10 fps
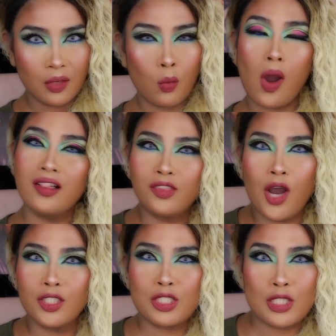Wild
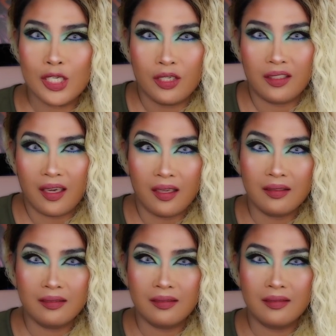Thoughts look,
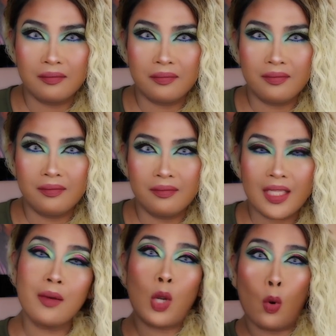
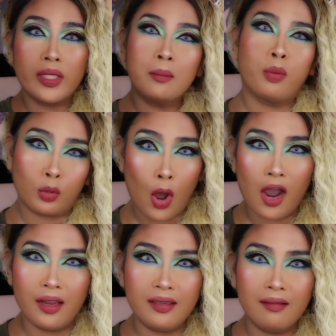I'm going
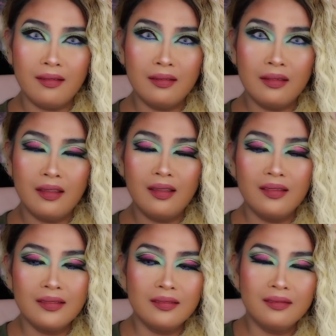blonde.
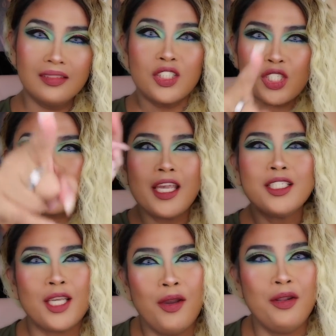Just stay
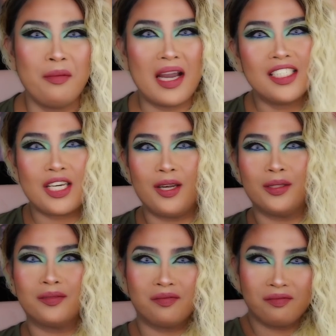tuned on my channel.